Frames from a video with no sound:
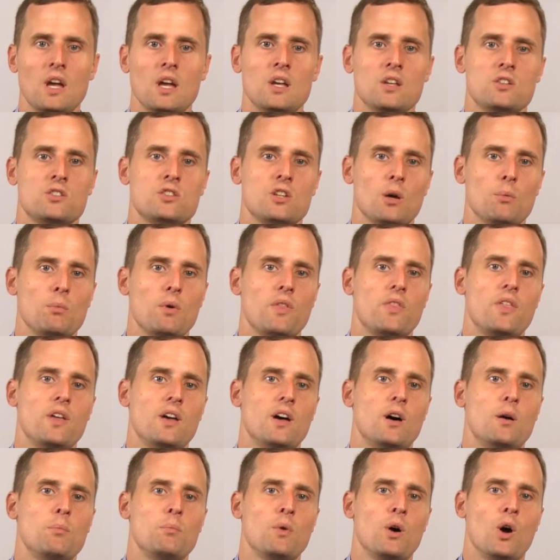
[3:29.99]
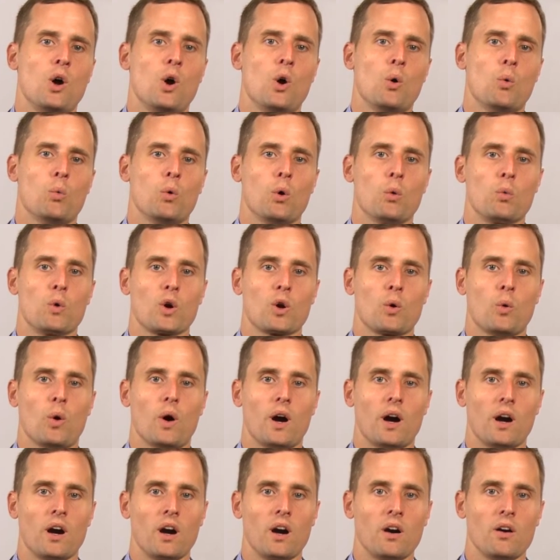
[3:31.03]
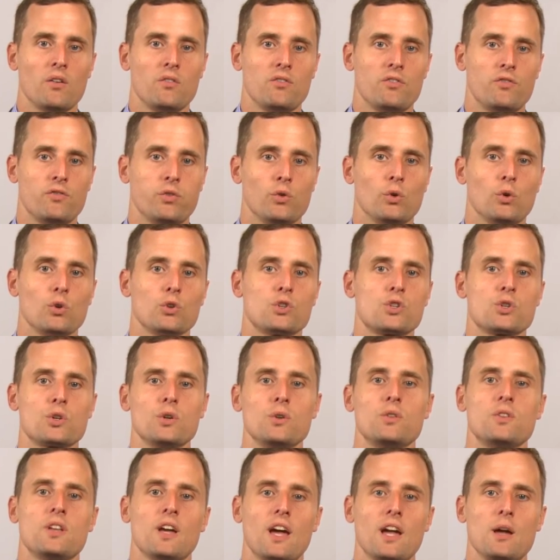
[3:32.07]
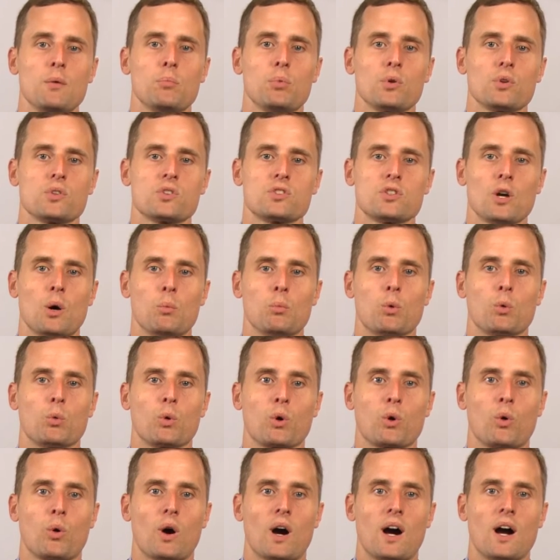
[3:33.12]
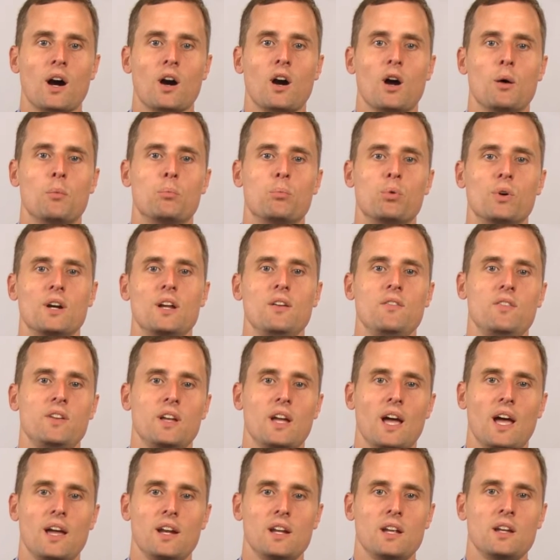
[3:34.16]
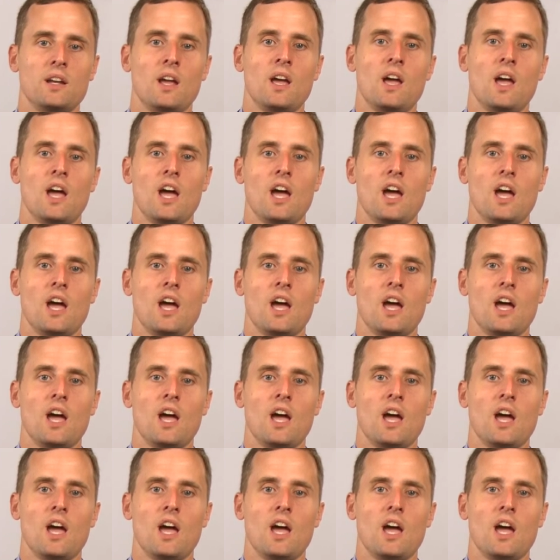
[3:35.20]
Some of them will require full truth tables, some will require abbreviated,